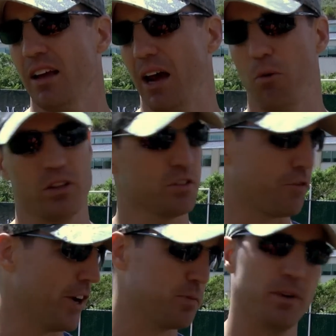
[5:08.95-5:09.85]
I want those
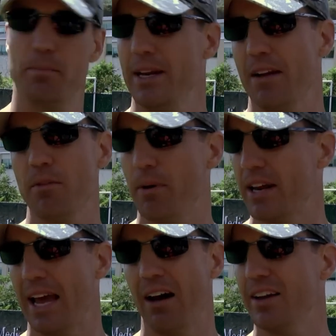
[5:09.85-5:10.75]
freshmen to beat
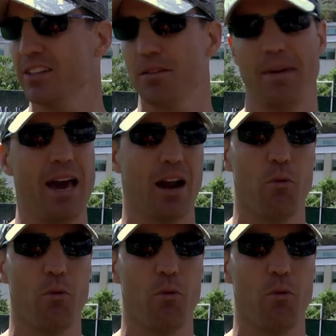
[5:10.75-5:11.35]
everybody out. It doesn't matter.